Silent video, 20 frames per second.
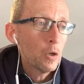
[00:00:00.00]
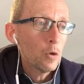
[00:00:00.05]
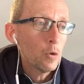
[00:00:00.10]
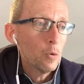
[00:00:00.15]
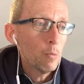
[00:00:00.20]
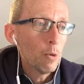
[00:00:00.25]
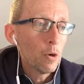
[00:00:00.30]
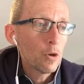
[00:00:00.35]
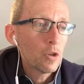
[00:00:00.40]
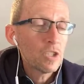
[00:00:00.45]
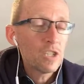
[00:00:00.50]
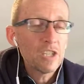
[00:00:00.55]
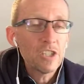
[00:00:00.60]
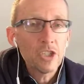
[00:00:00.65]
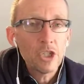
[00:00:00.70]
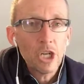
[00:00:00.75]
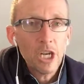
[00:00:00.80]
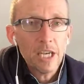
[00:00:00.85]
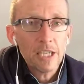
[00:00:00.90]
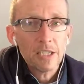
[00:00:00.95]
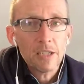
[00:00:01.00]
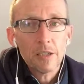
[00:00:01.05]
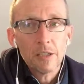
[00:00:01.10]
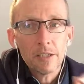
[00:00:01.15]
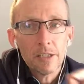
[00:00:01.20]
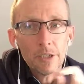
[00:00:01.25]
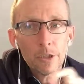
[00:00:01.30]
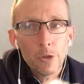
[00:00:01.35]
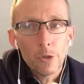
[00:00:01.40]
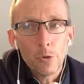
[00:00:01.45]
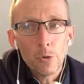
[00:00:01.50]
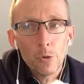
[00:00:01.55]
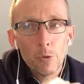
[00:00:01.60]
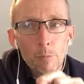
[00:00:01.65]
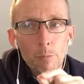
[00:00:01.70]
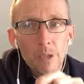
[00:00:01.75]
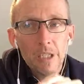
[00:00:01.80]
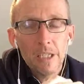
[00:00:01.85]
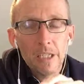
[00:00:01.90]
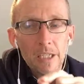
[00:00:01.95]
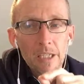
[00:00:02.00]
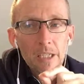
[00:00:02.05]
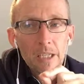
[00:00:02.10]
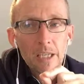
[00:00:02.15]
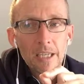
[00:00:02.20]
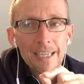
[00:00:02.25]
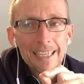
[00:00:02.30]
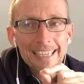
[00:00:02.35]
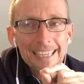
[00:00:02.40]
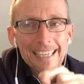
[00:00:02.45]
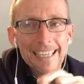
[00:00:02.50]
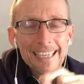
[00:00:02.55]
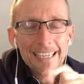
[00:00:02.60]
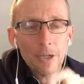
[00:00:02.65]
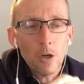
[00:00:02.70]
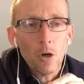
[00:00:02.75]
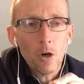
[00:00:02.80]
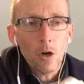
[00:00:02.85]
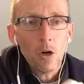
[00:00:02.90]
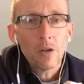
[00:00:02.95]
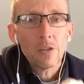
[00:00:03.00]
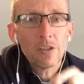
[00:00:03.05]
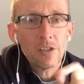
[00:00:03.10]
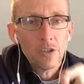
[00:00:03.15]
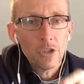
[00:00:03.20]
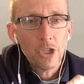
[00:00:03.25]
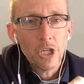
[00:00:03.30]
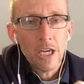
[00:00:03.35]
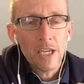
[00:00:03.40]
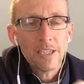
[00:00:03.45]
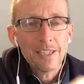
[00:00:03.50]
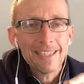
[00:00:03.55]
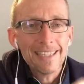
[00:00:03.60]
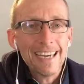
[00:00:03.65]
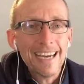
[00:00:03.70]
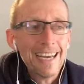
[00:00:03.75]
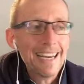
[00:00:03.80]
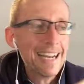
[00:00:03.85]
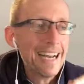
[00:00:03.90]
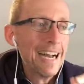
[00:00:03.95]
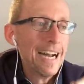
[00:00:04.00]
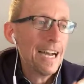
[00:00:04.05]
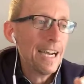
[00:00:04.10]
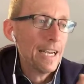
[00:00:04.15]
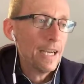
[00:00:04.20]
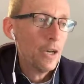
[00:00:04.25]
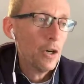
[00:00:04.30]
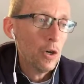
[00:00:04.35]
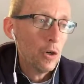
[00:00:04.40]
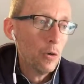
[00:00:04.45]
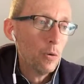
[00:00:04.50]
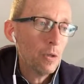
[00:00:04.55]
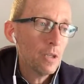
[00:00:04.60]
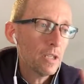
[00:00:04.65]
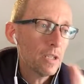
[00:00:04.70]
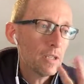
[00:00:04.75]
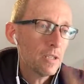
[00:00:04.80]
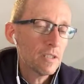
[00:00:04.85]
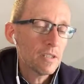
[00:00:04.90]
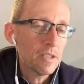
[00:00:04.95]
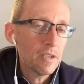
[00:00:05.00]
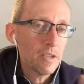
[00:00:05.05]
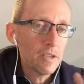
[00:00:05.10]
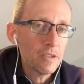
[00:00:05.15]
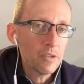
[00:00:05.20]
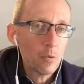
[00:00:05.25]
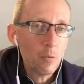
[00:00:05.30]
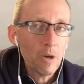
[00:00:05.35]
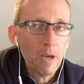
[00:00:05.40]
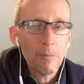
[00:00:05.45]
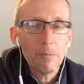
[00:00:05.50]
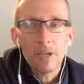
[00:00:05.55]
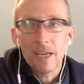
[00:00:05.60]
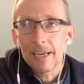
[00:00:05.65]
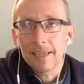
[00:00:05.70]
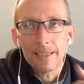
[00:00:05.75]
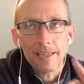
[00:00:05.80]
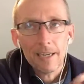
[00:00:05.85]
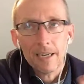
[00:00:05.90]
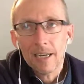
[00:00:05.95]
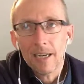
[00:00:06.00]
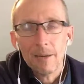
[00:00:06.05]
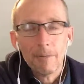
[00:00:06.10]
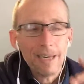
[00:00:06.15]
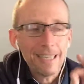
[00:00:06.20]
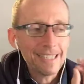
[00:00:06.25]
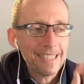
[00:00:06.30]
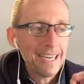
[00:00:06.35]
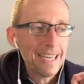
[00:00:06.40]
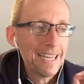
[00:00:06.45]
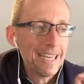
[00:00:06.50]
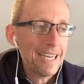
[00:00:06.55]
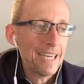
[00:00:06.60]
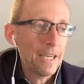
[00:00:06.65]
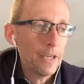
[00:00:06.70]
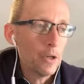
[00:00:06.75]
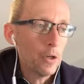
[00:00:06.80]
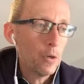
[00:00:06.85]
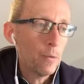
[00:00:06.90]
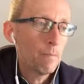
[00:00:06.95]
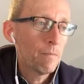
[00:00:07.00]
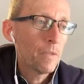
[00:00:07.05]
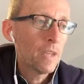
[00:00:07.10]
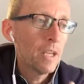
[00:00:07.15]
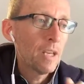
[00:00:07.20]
Ubersuggest, UBER suggest.io is the web, not .com, .io.